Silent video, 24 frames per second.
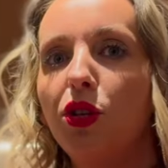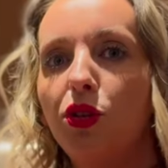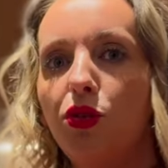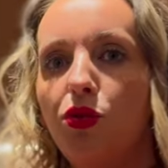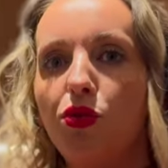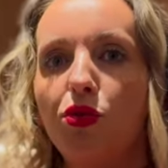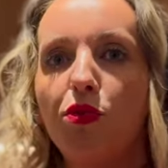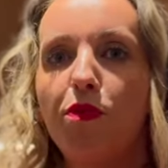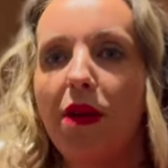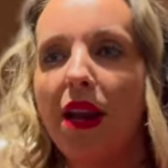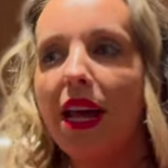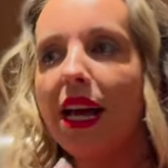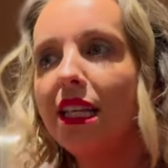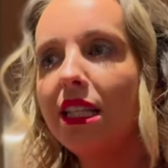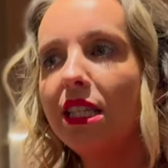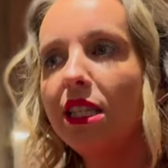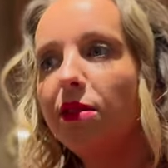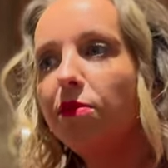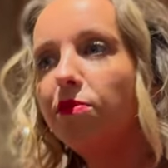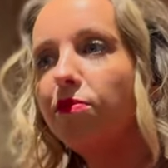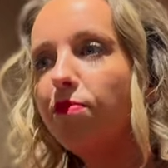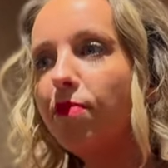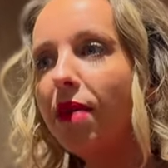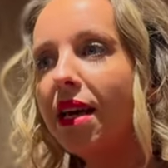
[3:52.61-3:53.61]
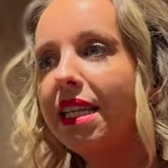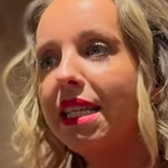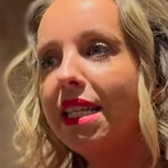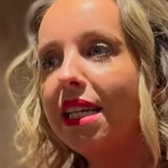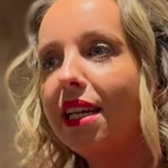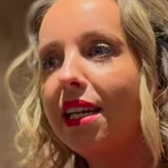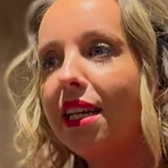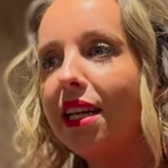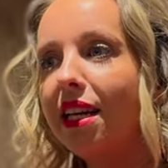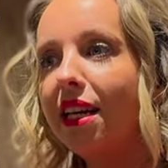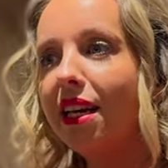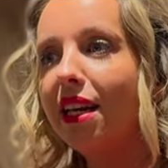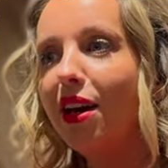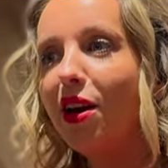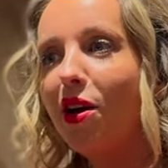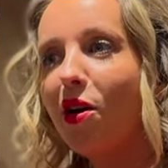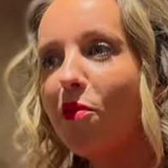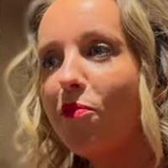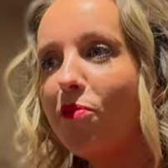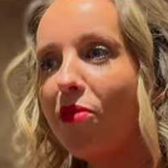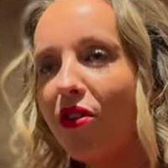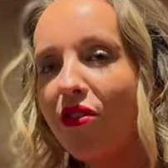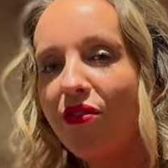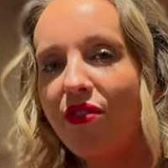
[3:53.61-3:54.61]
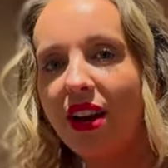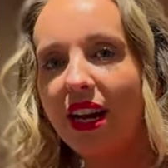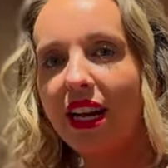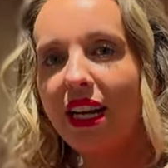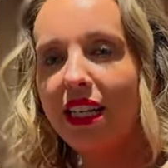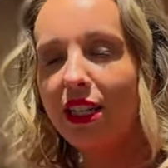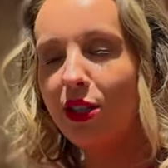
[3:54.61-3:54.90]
to blend basically perfectly